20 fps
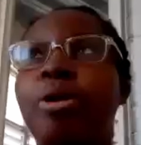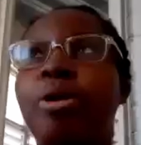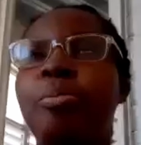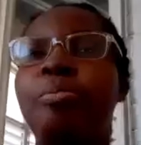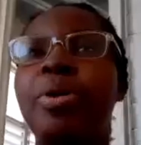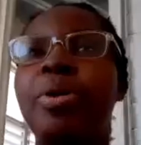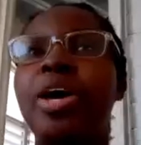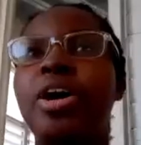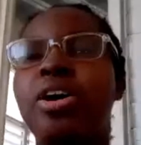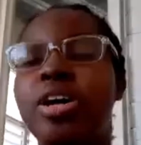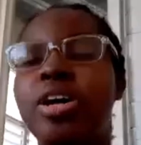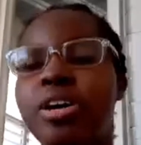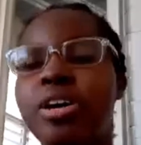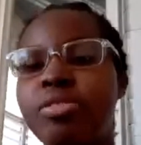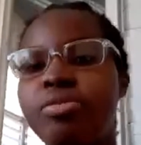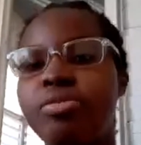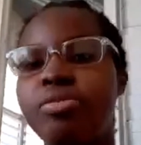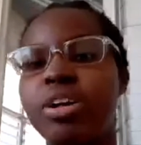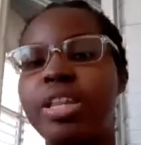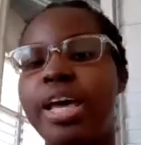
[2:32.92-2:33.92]
preparing
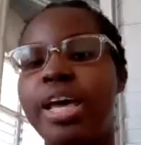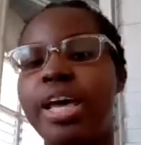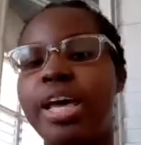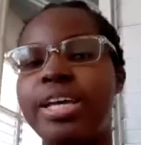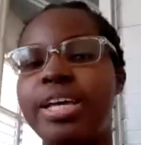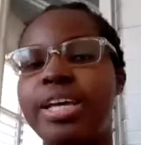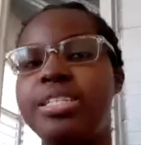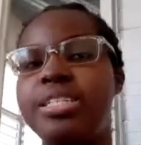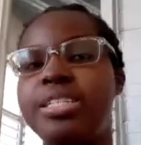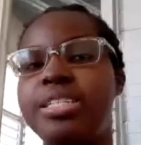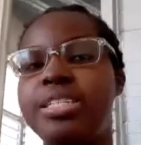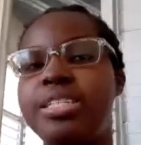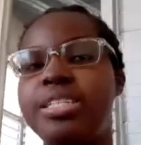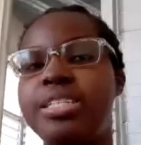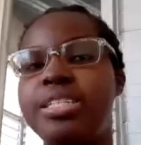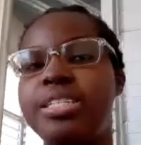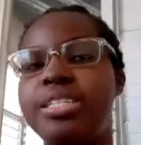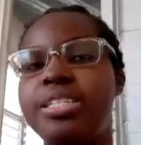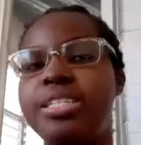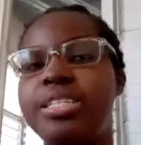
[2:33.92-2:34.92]
for the
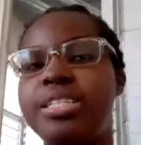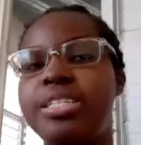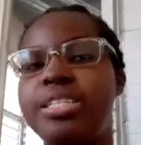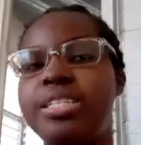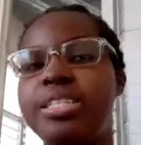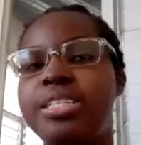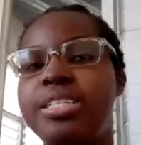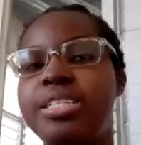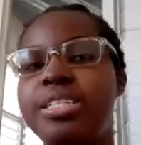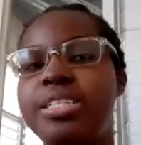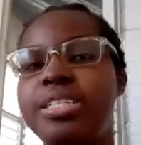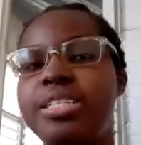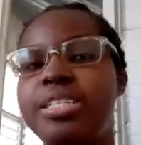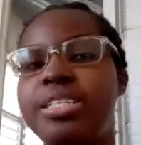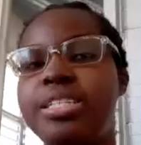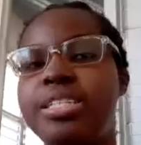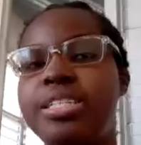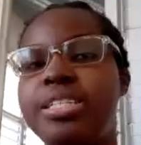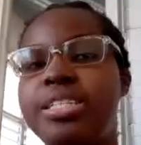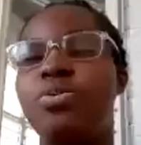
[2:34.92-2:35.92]
exam really
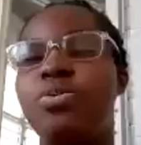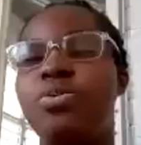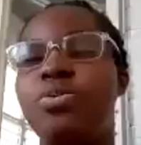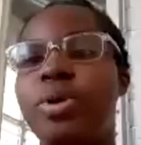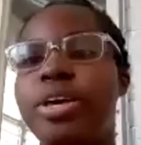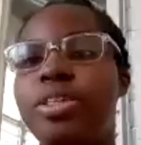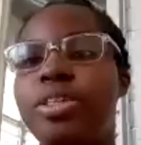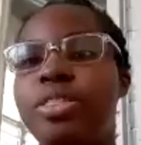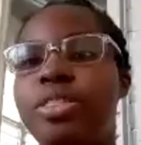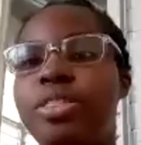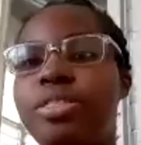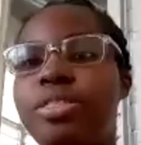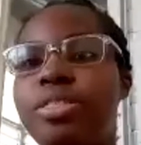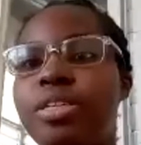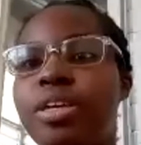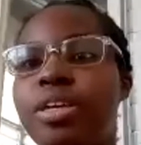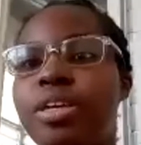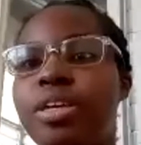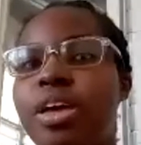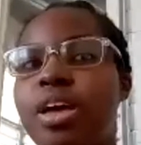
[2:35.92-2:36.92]
started with
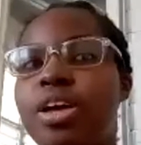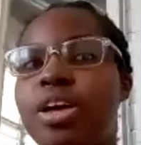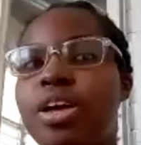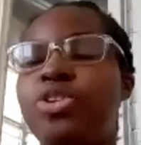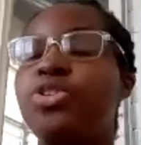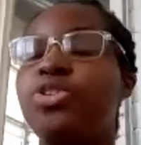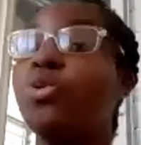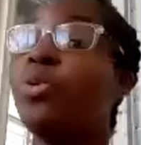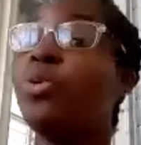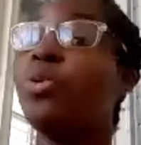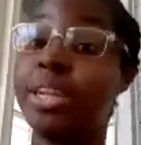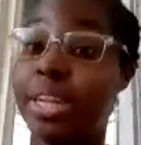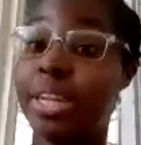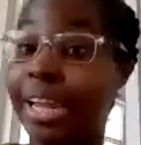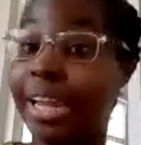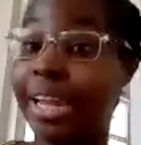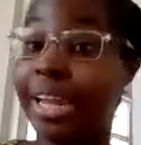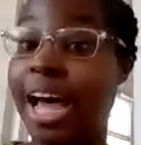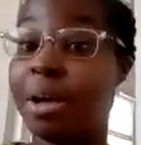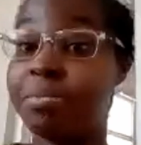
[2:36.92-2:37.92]
doing the
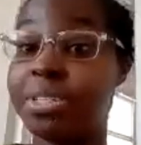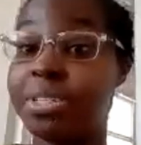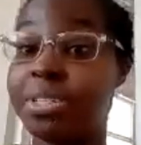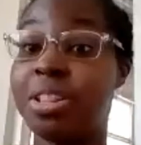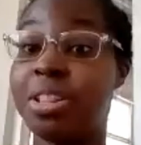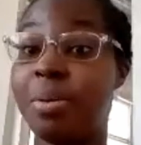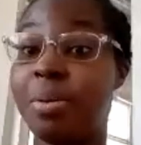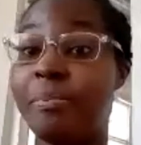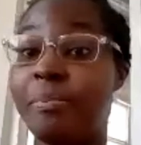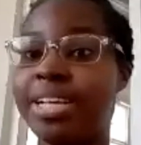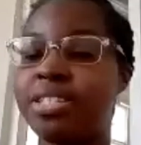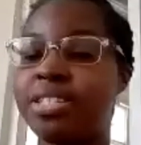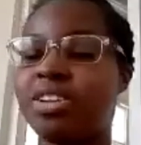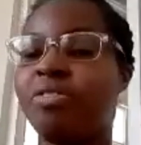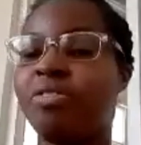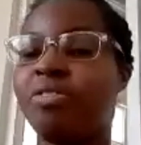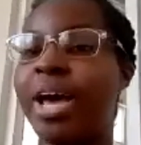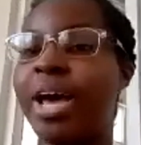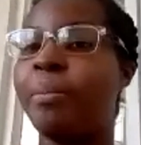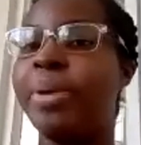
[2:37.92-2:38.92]
labs to the best of
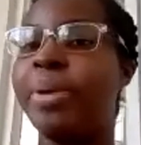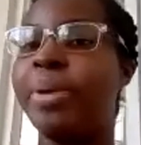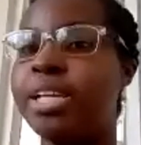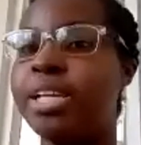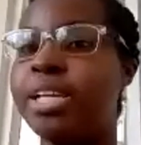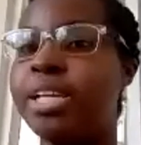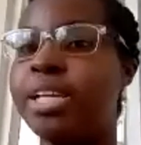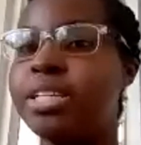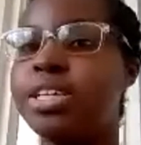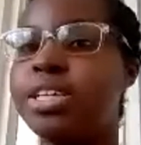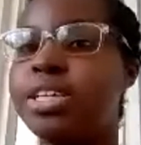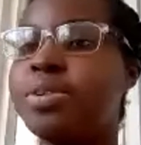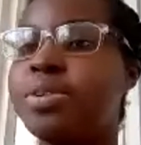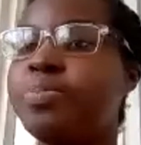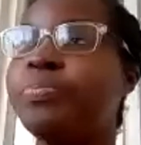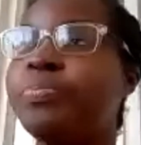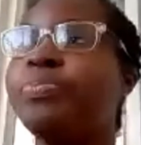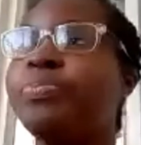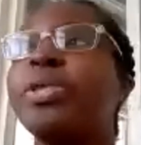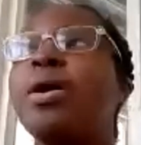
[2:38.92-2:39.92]
my
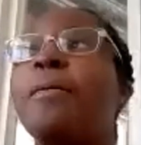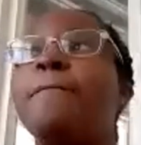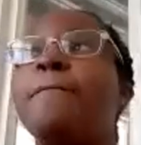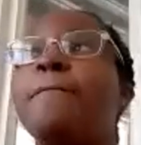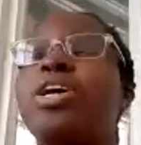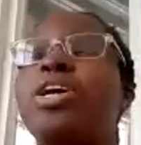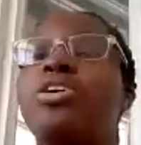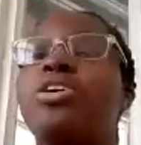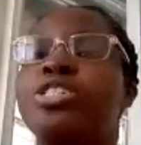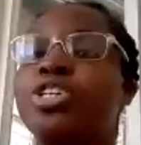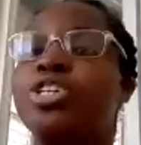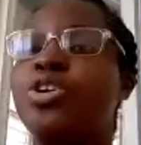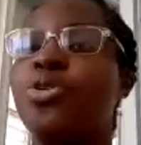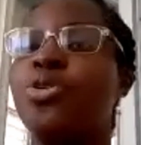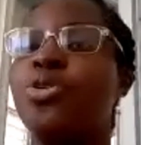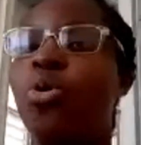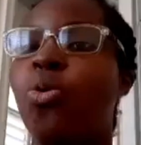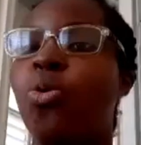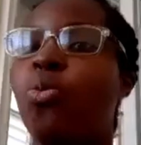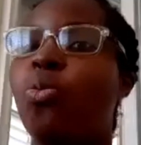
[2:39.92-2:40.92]
ability, because,
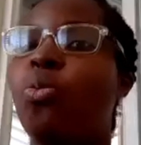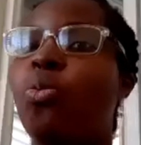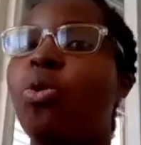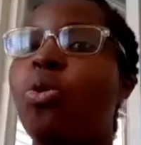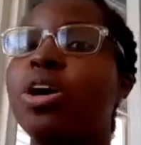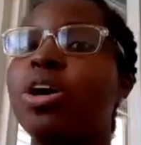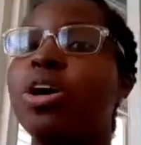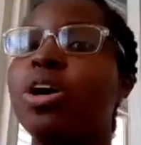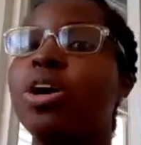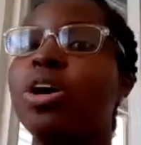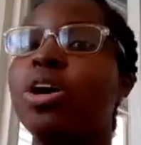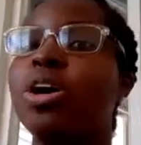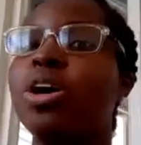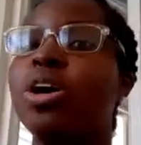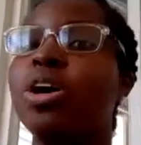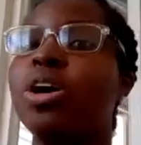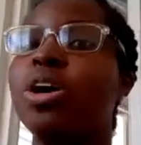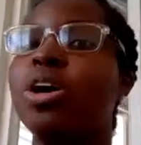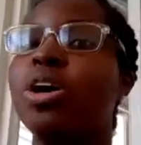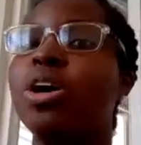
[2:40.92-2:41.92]
once you get
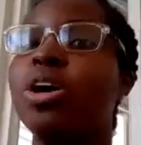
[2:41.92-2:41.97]
to a